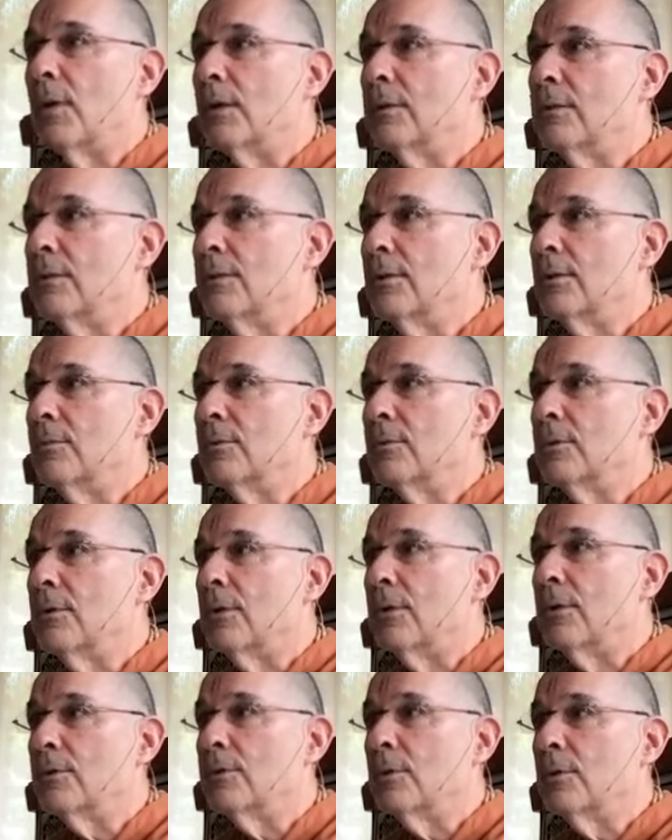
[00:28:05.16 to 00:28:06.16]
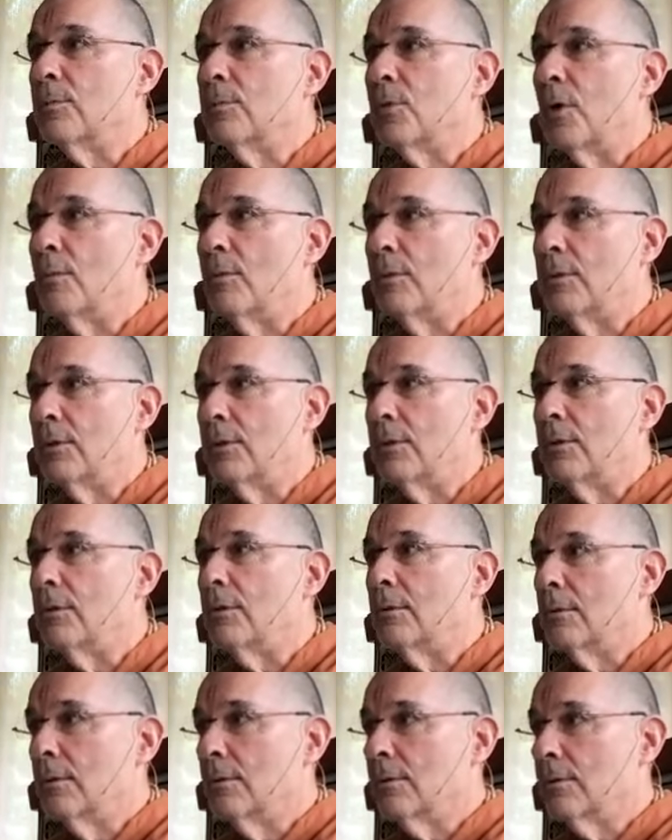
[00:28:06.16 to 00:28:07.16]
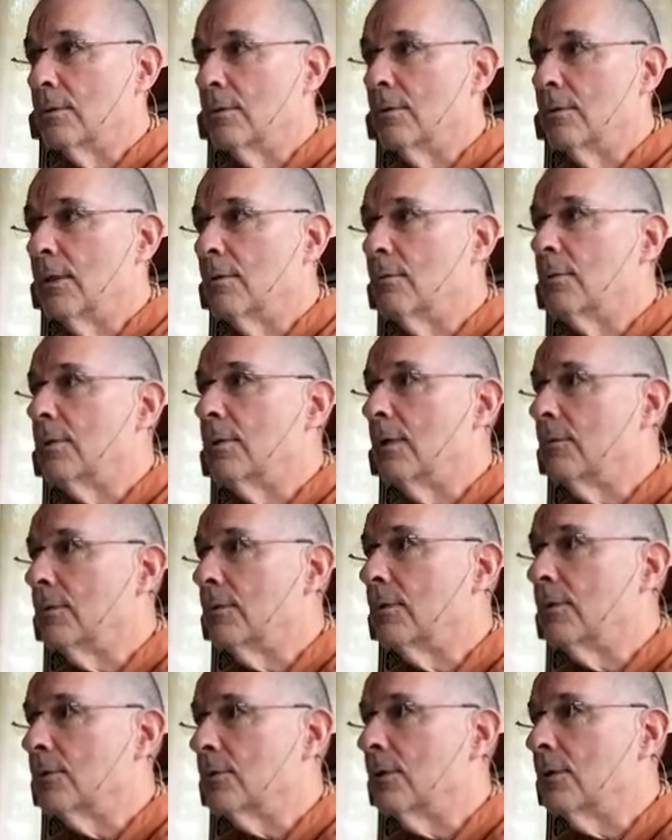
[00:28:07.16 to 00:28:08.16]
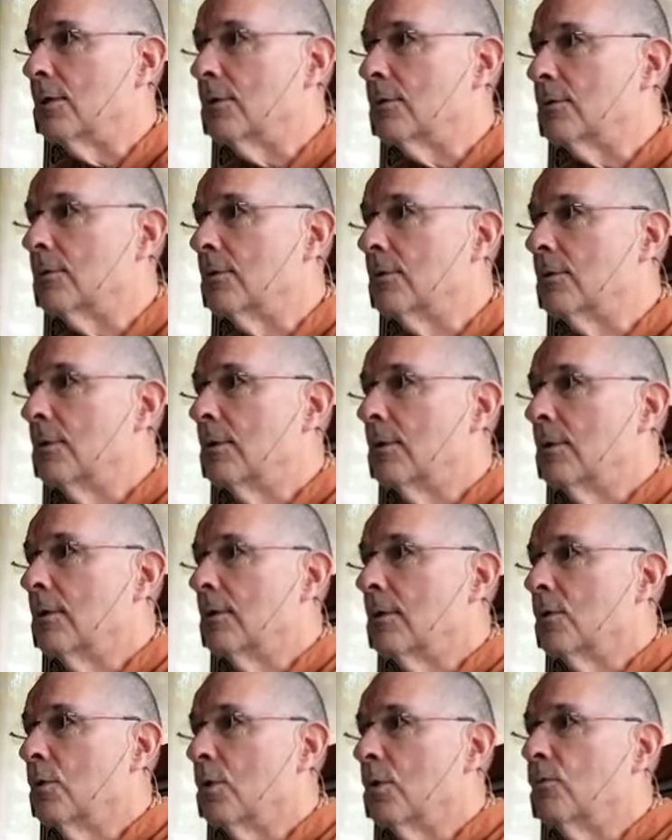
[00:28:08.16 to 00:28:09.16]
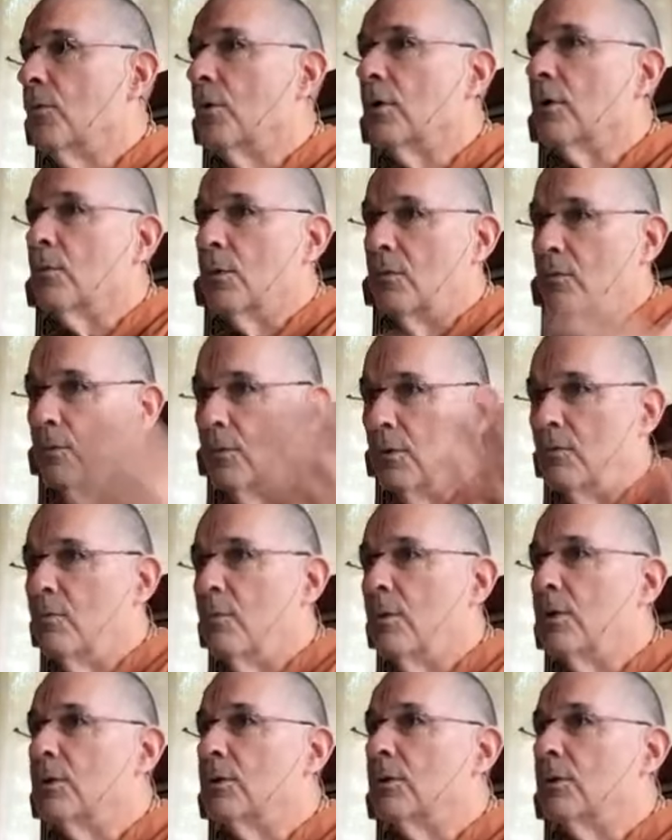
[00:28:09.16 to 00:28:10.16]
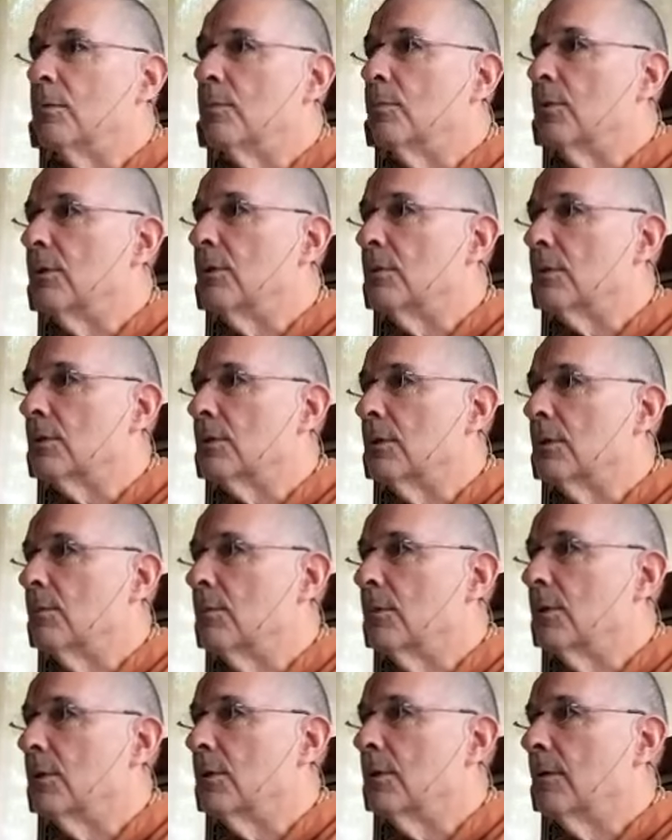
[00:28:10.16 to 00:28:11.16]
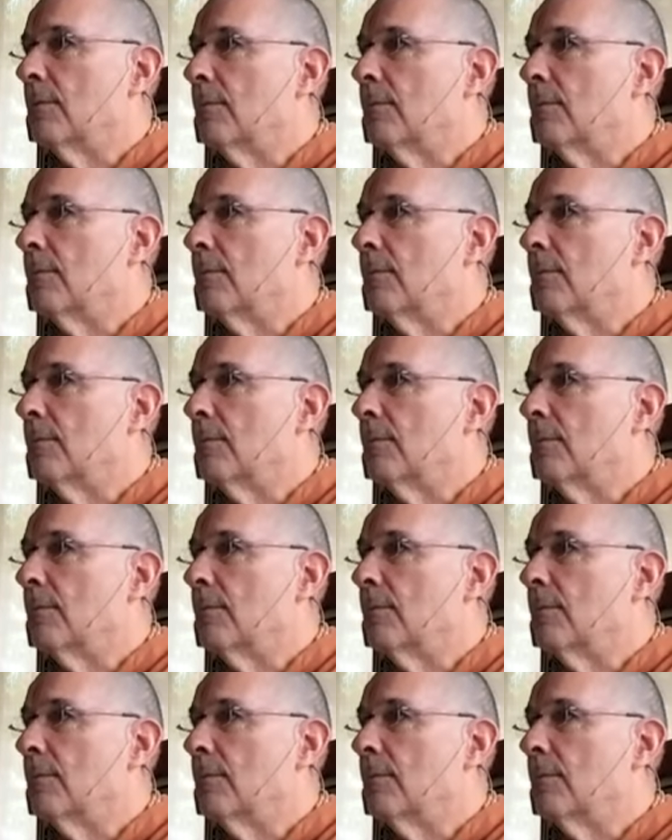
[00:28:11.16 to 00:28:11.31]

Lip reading: bhakti samskars that Brahma did. So that we have to discuss going forward. We've mentioned it previously, but